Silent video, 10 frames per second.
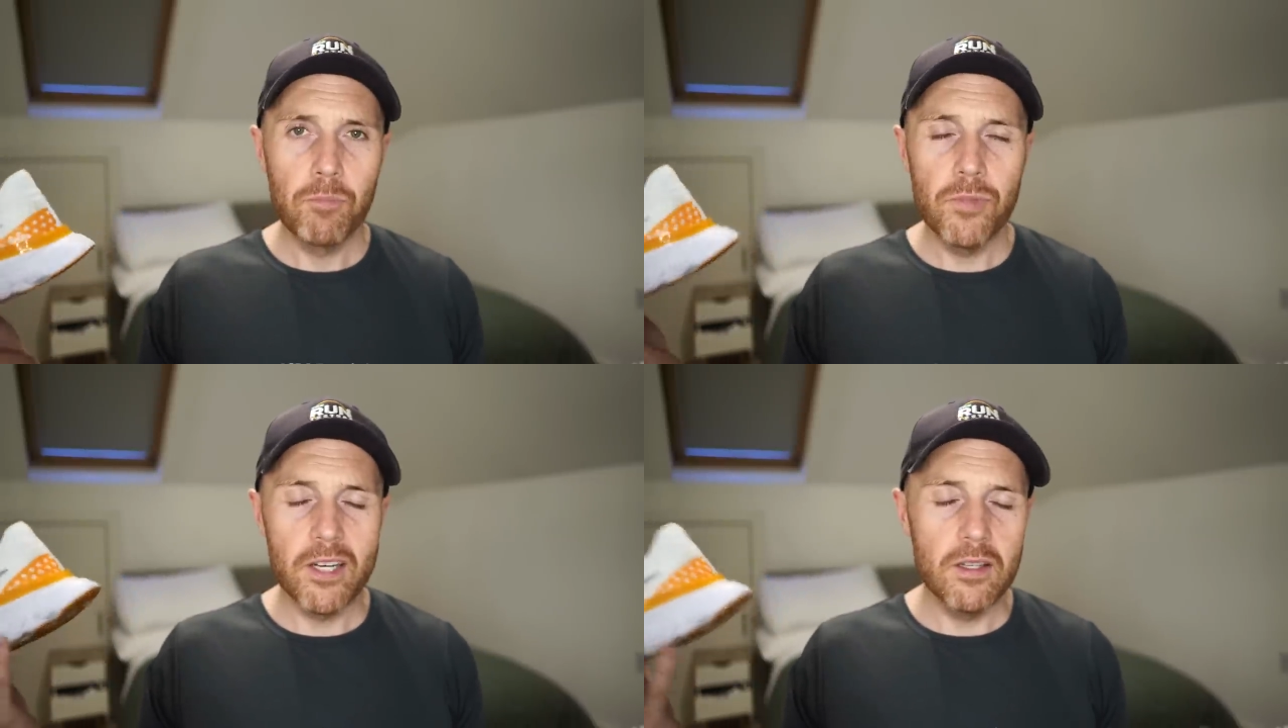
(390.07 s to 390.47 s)

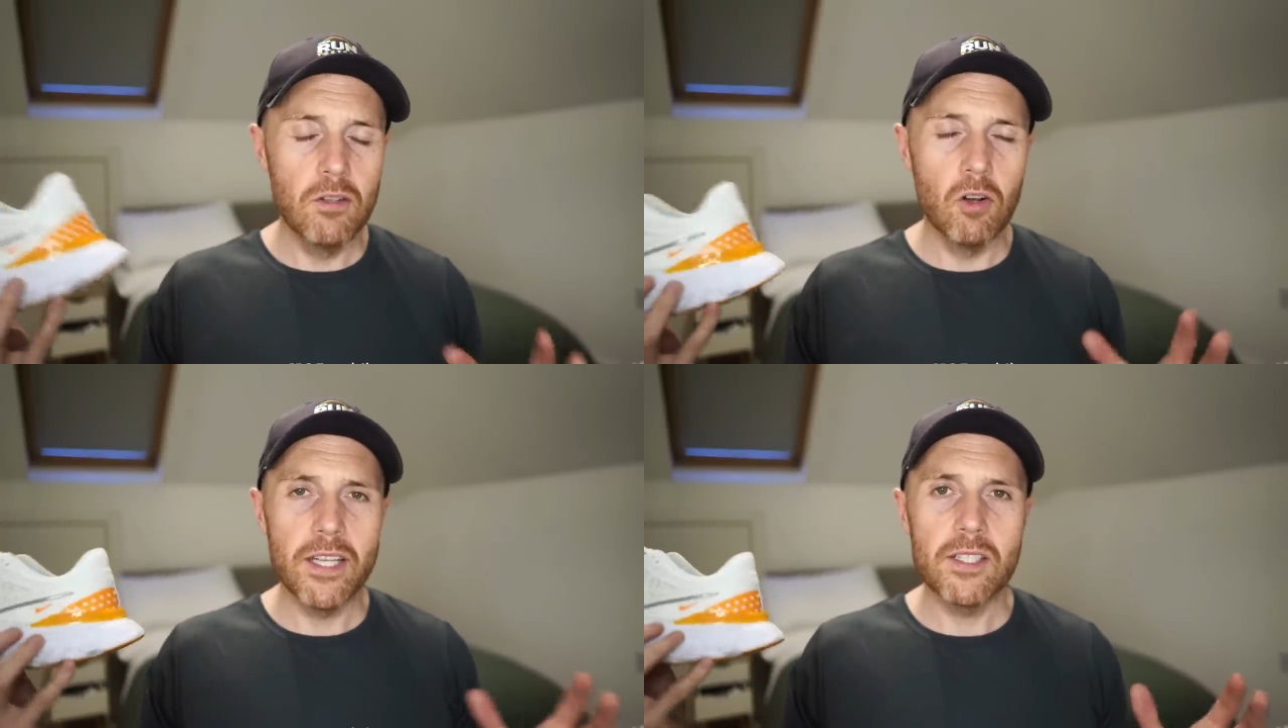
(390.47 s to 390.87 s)
they're
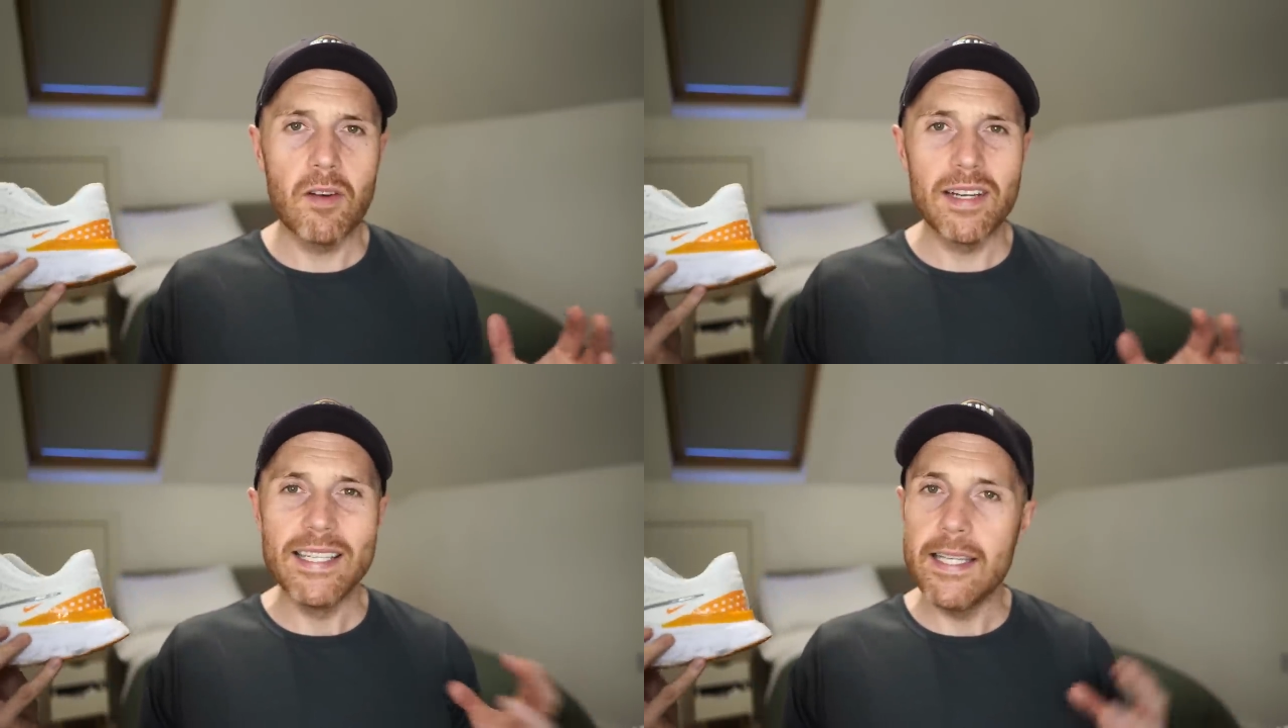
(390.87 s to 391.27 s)
not
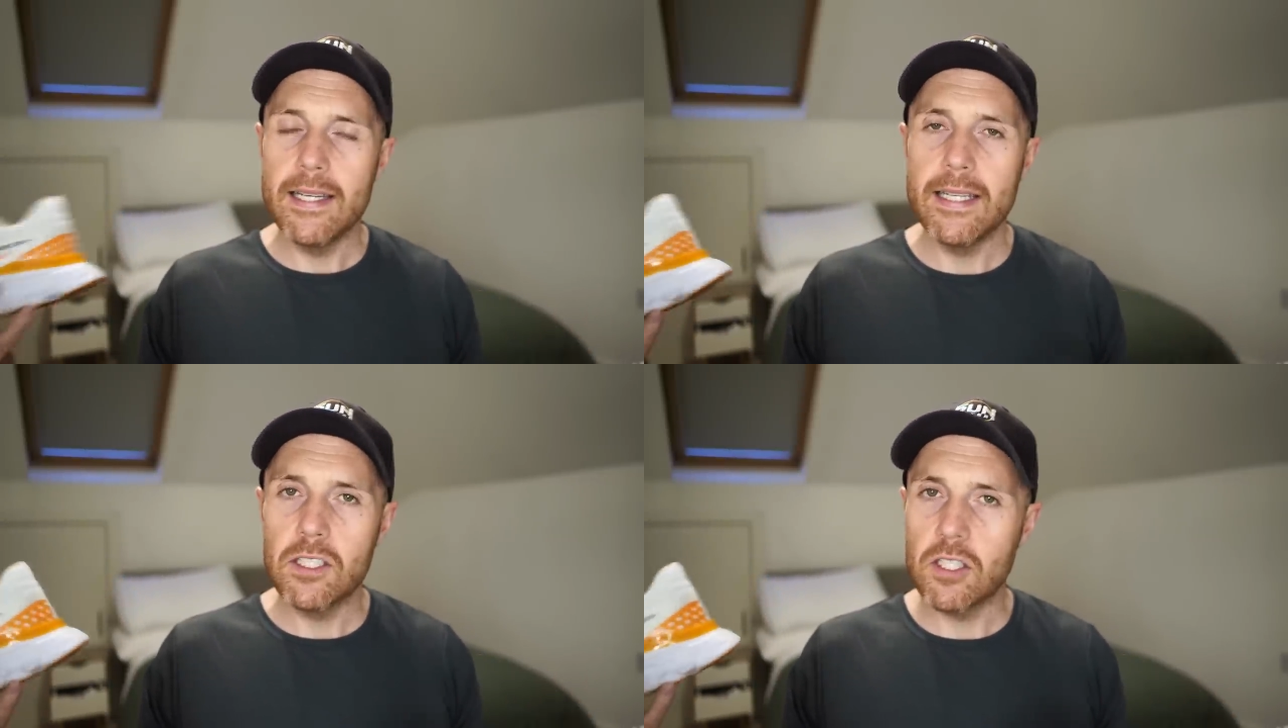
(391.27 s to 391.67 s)
necessarily
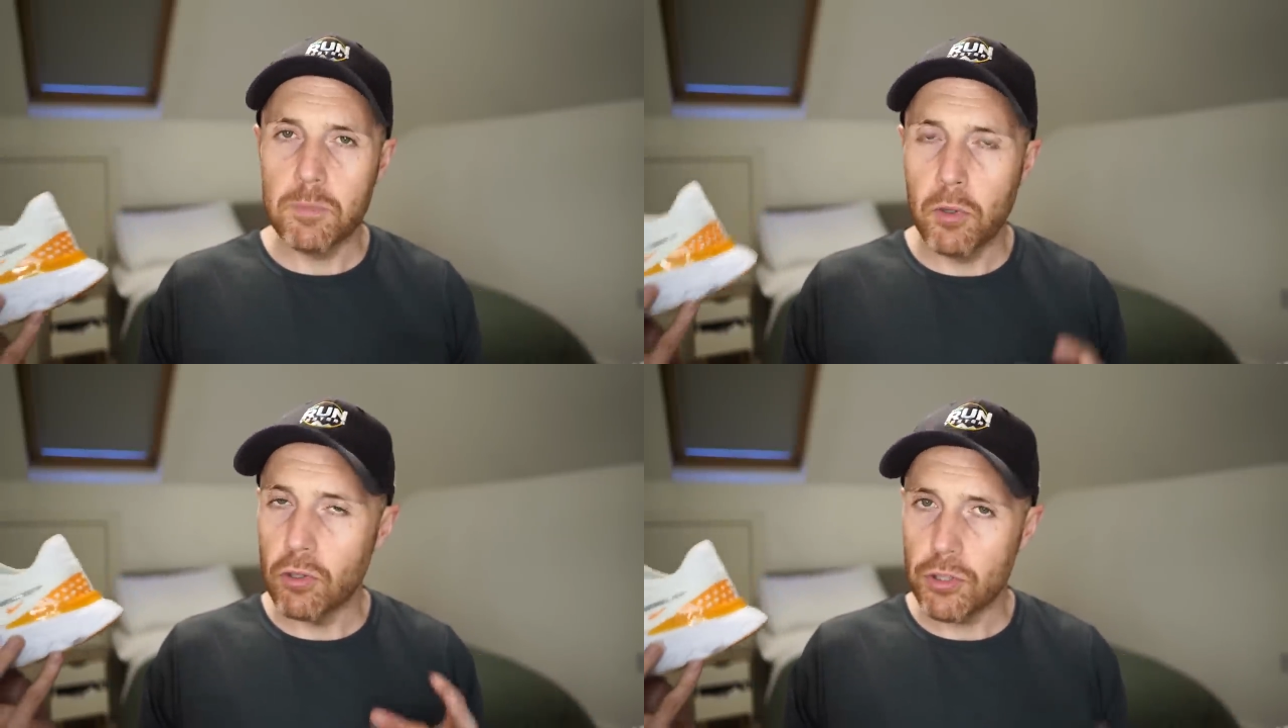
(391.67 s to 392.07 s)
needing to
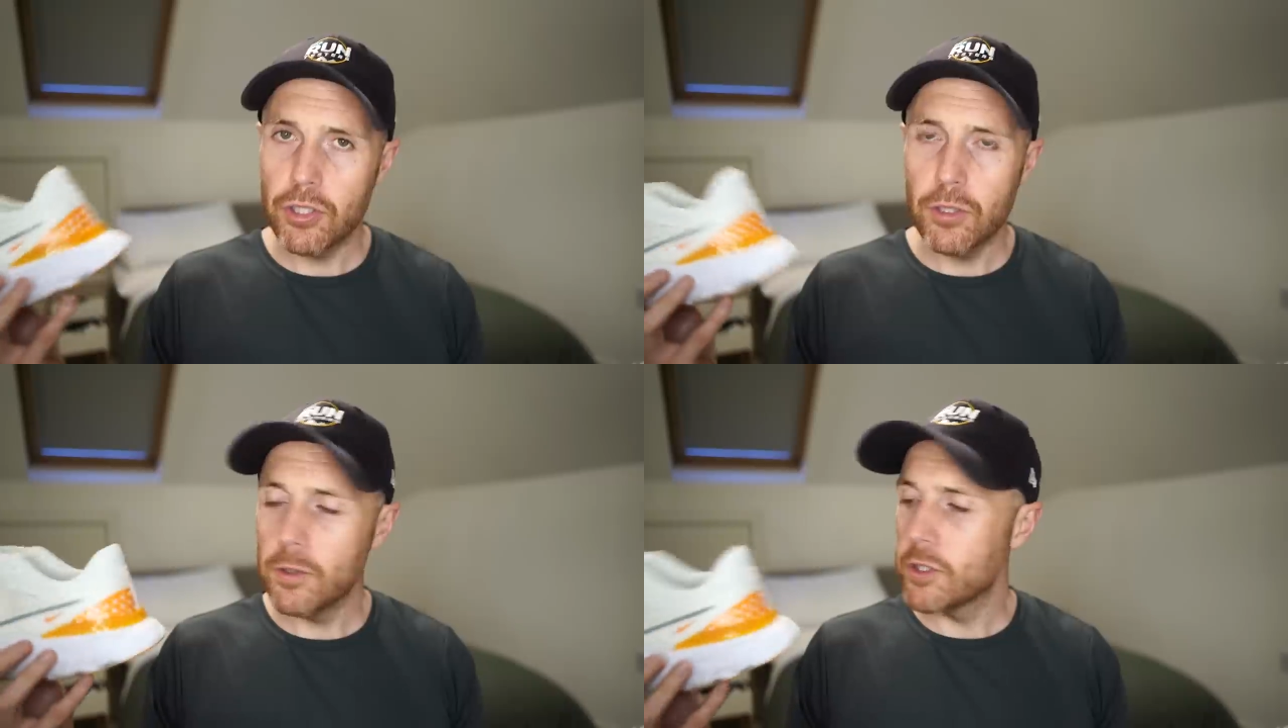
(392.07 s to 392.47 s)
support
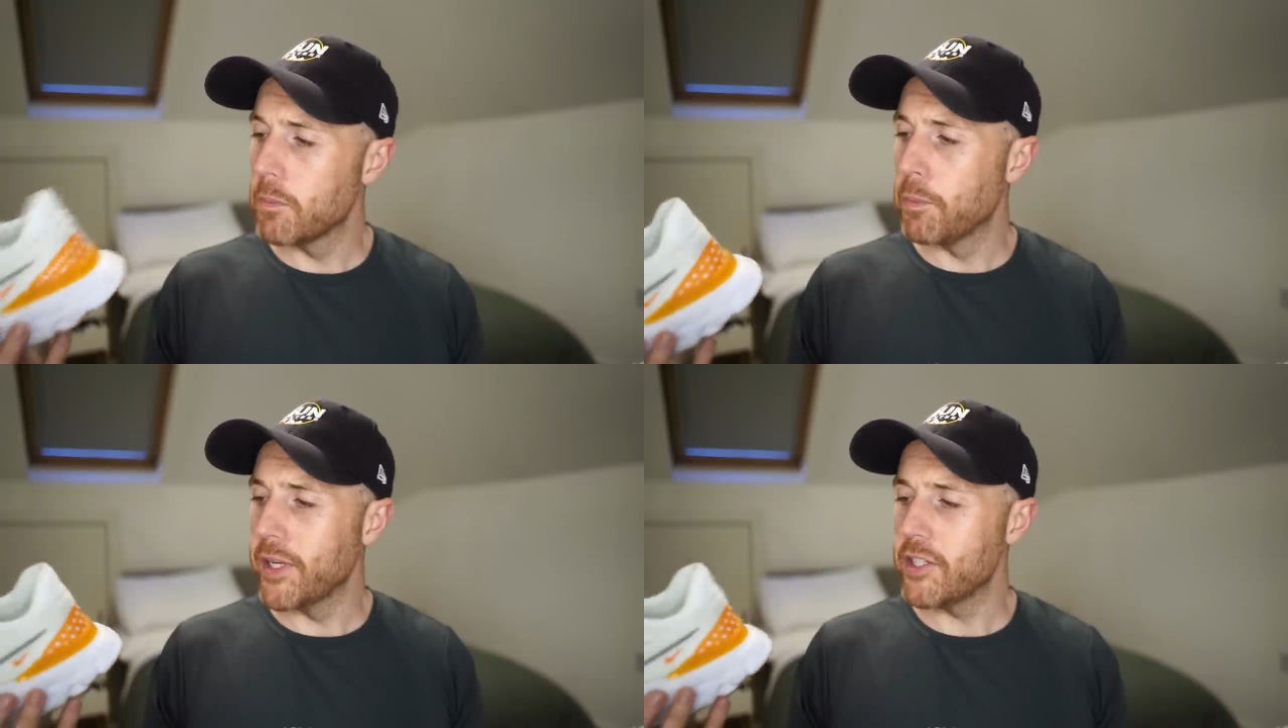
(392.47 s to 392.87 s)
shoes,
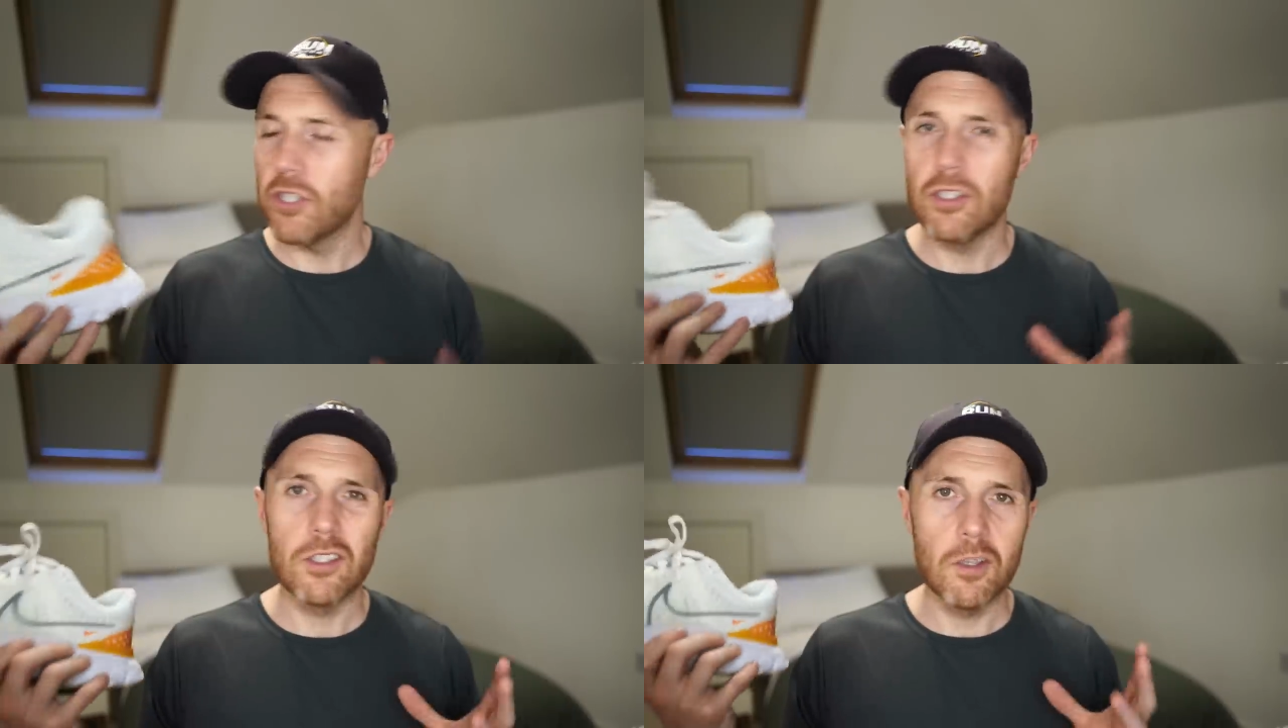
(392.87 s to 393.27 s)
but it's
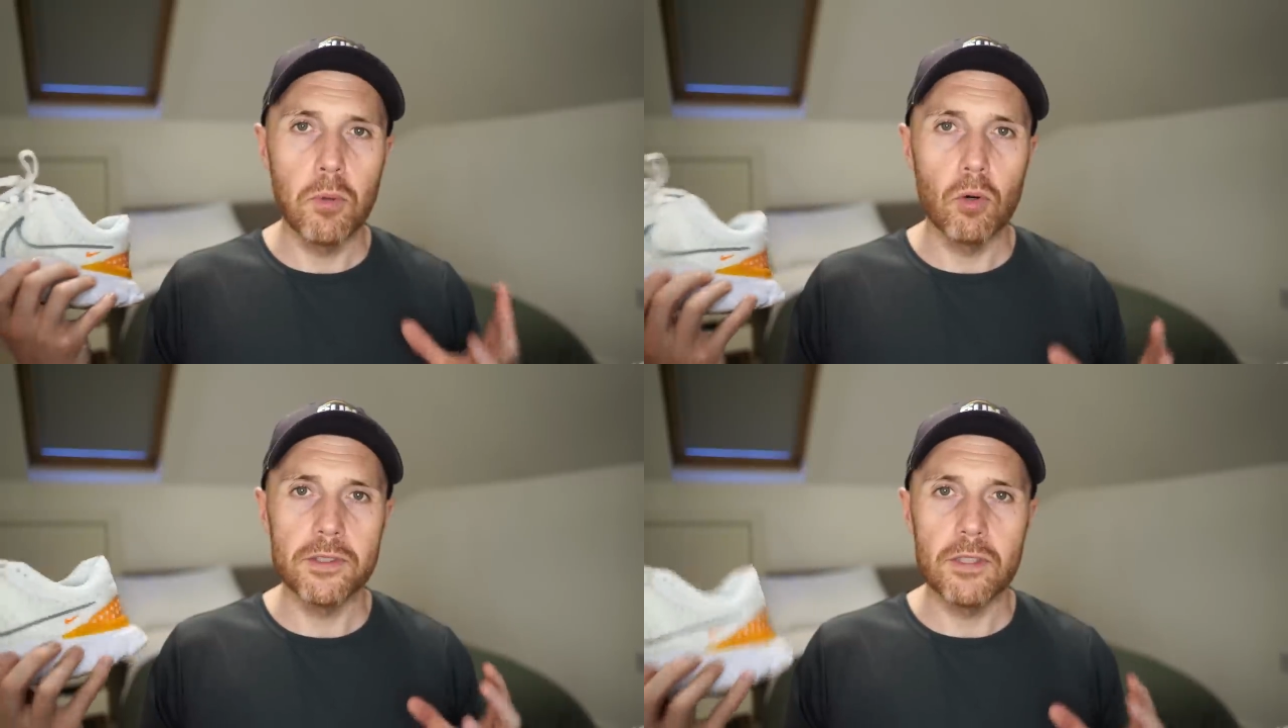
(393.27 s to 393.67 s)
just a
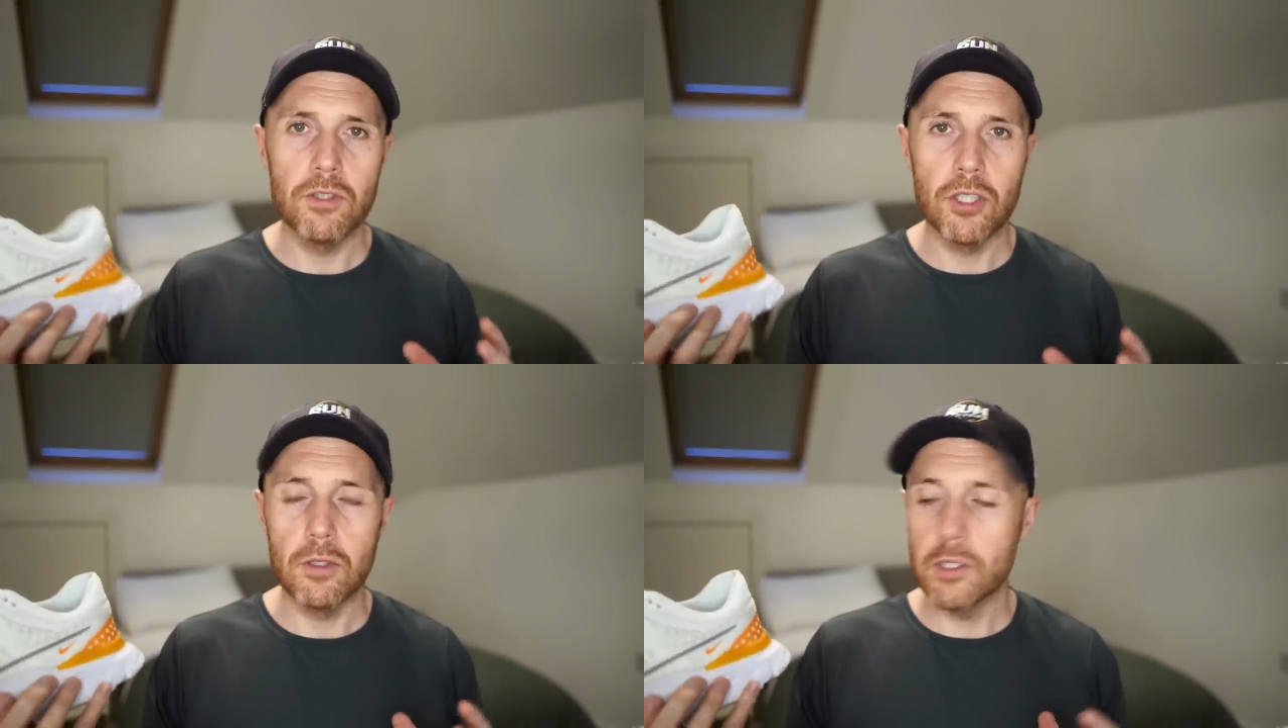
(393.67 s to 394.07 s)
supportive shoe.